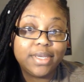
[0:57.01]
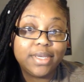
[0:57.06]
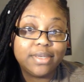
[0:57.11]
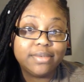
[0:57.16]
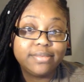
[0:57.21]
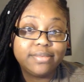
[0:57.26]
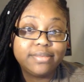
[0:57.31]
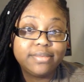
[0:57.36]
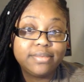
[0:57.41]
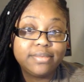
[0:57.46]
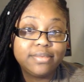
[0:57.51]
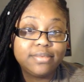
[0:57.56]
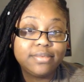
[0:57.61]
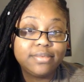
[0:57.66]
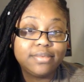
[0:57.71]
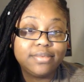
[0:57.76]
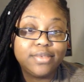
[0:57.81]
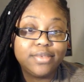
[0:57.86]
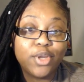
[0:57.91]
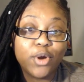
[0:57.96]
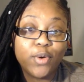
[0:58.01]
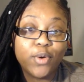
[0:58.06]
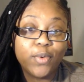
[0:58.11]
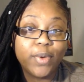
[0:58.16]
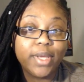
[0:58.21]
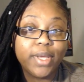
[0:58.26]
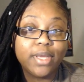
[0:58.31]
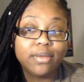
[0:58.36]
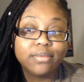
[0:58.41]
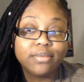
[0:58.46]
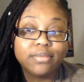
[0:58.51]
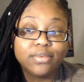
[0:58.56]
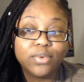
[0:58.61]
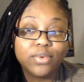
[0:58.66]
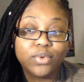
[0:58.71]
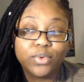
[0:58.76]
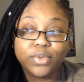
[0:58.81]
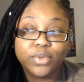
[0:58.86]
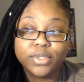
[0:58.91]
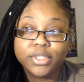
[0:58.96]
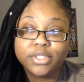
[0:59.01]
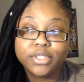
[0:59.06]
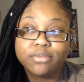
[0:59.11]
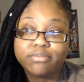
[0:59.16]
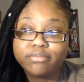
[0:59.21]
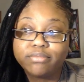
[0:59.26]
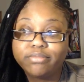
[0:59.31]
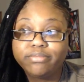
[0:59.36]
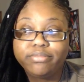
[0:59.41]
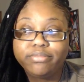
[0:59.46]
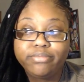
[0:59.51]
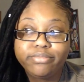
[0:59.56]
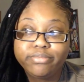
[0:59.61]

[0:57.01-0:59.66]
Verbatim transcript: in knowing or